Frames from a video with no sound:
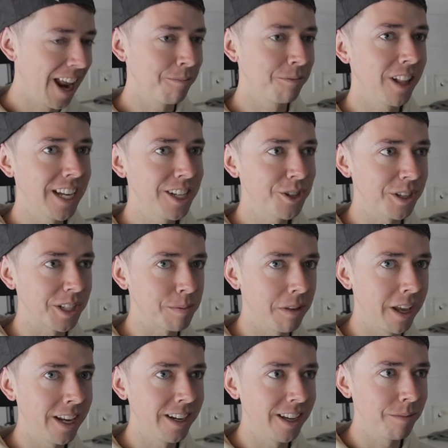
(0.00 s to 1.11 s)
I'm glad you
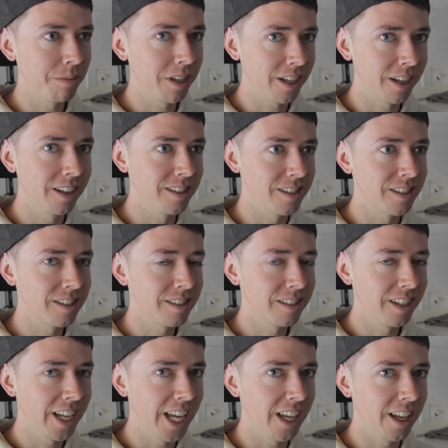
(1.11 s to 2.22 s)
explained it because
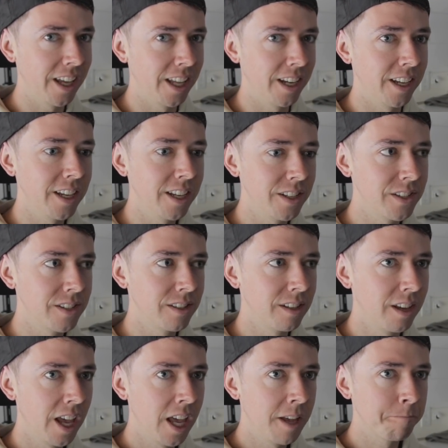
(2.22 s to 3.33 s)
it, it is,
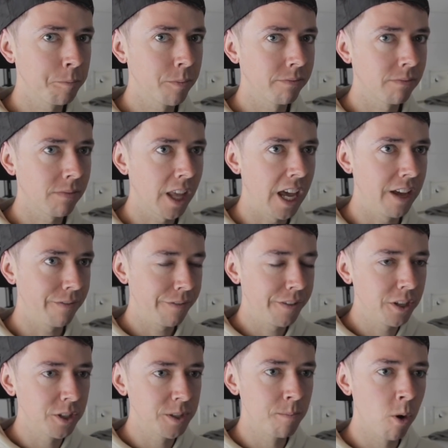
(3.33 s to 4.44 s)
it
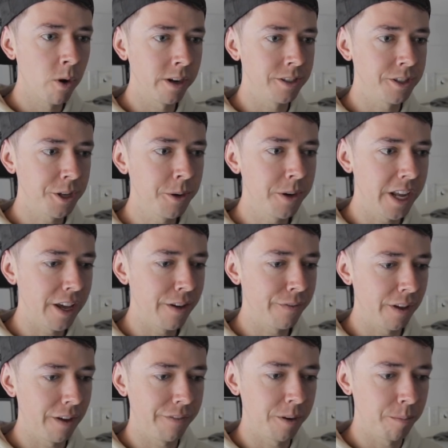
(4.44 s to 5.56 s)
feels more intuitive
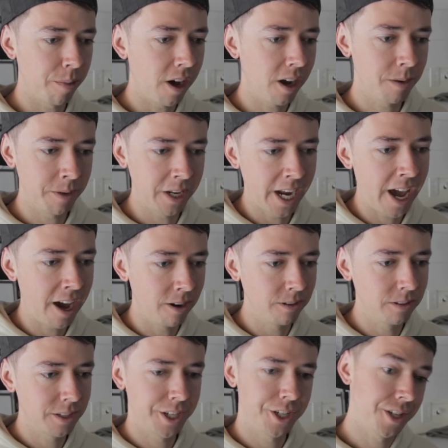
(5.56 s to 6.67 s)
if you're bottoming
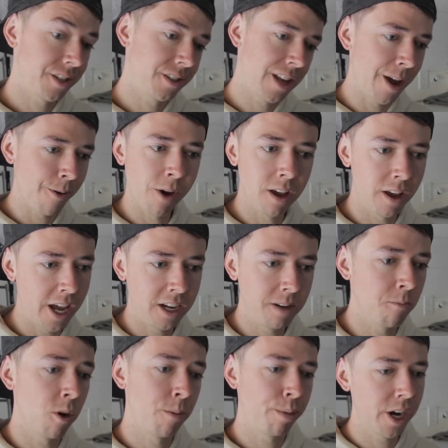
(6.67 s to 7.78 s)
out to just say, well, I need
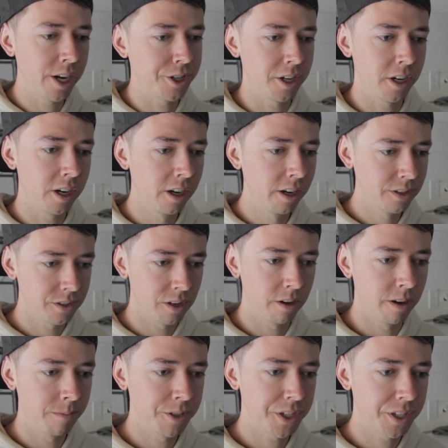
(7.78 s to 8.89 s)
more pressure.
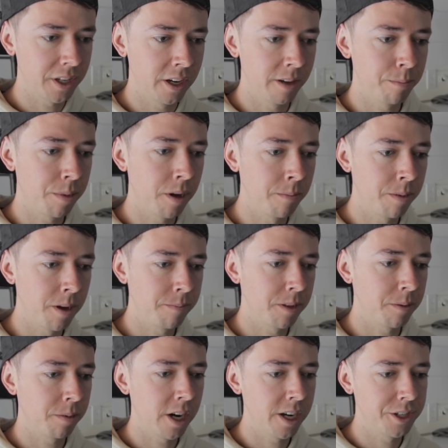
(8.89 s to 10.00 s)
So I'm just going to pump up
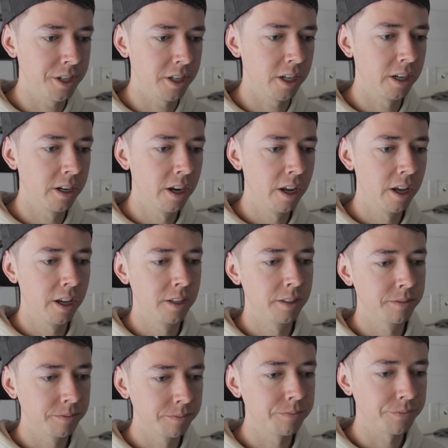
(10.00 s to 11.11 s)
the pressure.
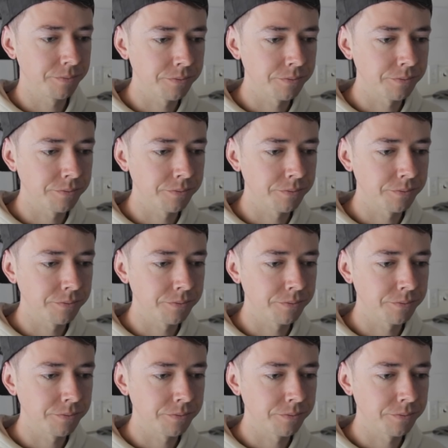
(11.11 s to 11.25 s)
Absolutely.